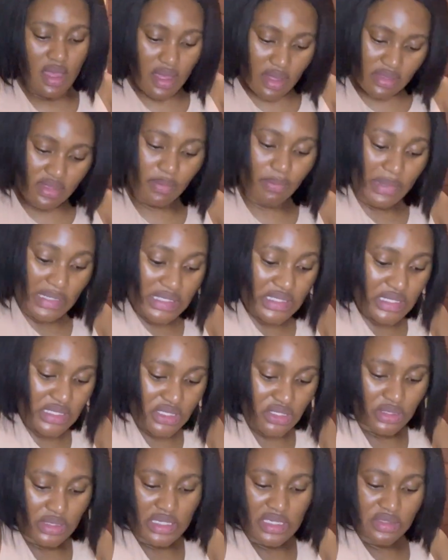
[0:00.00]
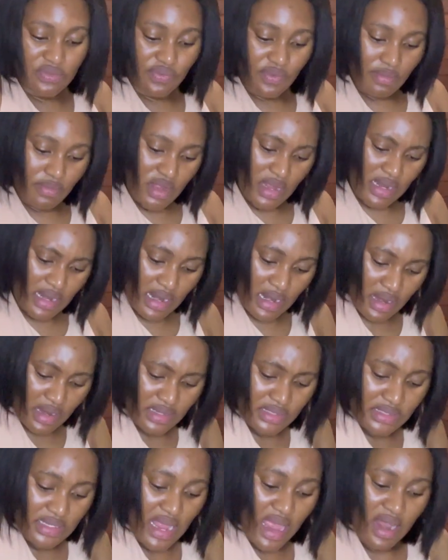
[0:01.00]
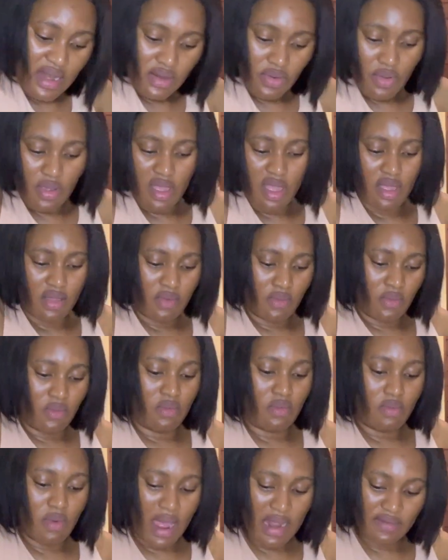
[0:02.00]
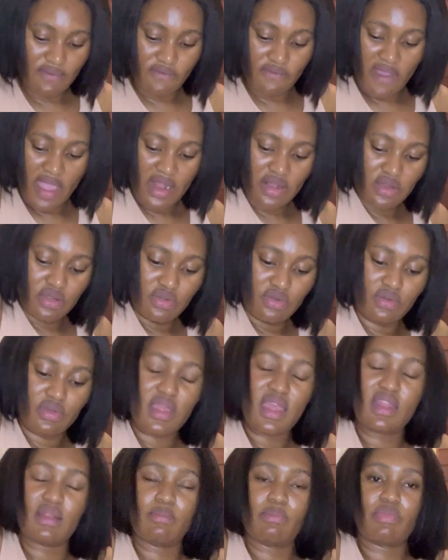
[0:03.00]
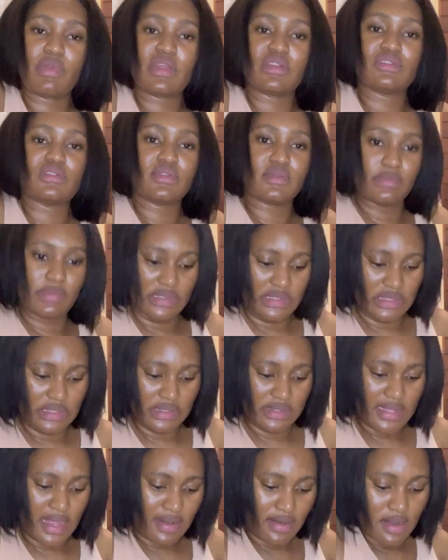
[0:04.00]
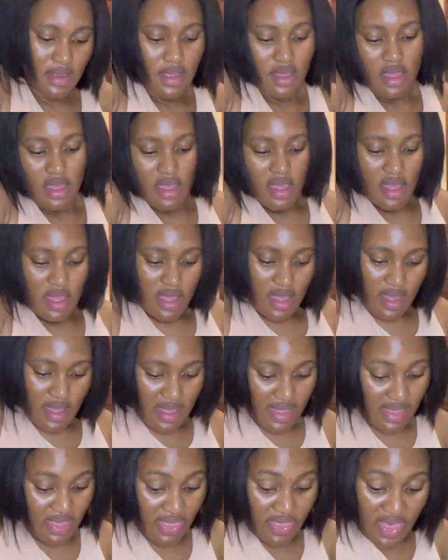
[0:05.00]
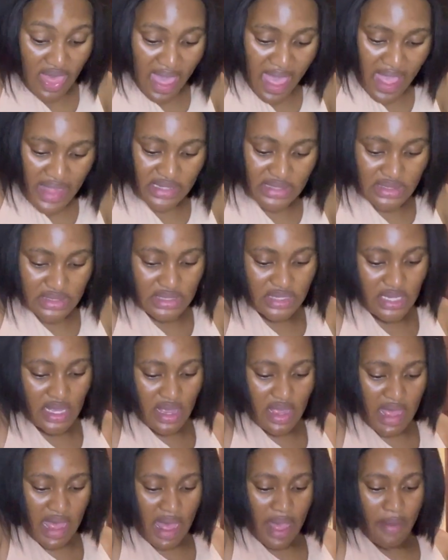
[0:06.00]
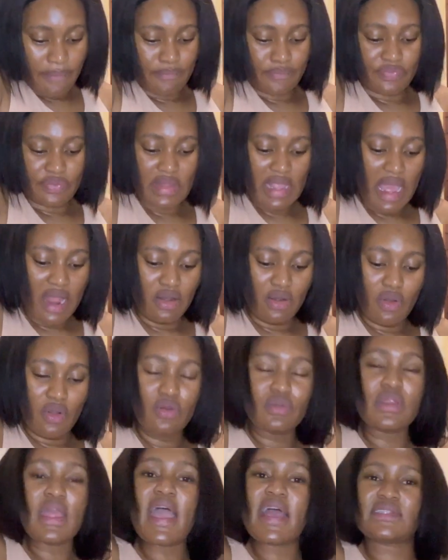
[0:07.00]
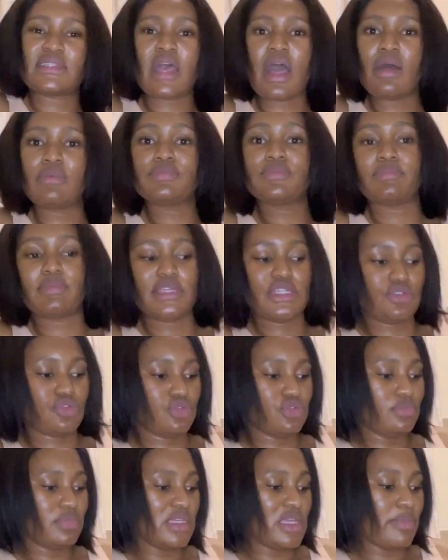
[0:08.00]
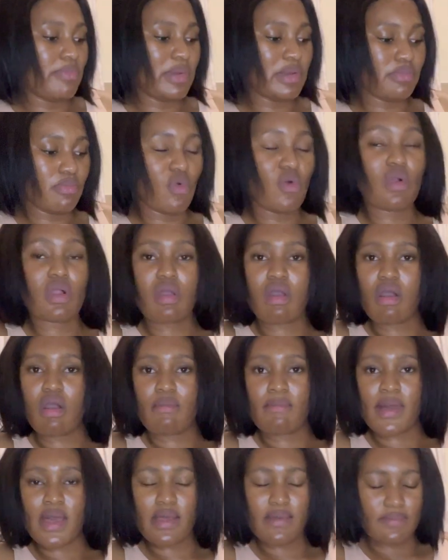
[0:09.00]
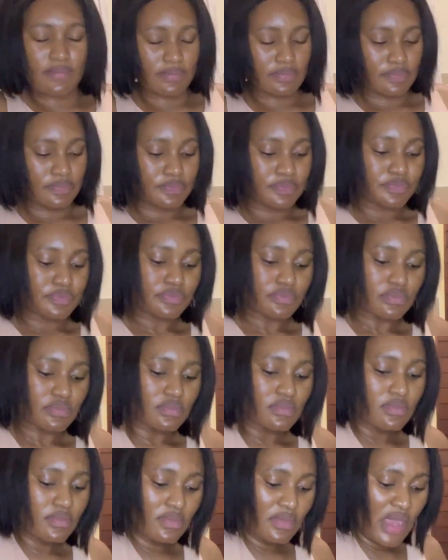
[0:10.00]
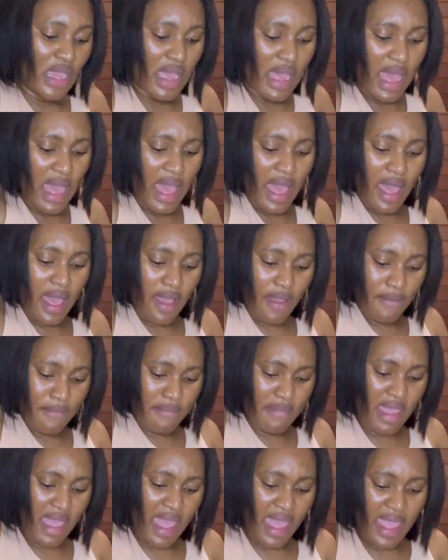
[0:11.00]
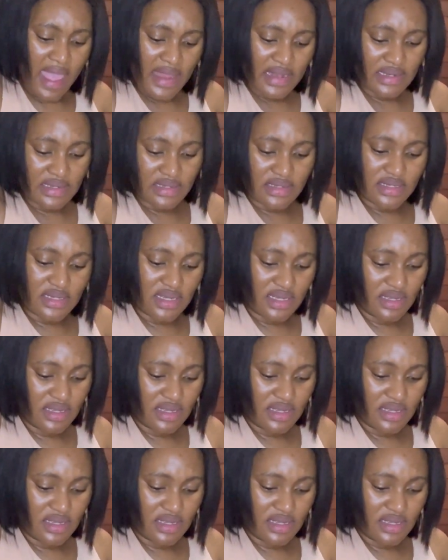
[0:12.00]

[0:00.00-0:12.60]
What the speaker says: the business needs from you, and understand what value you can bring to the business. And that alone has helped me to be a bit more calmer, and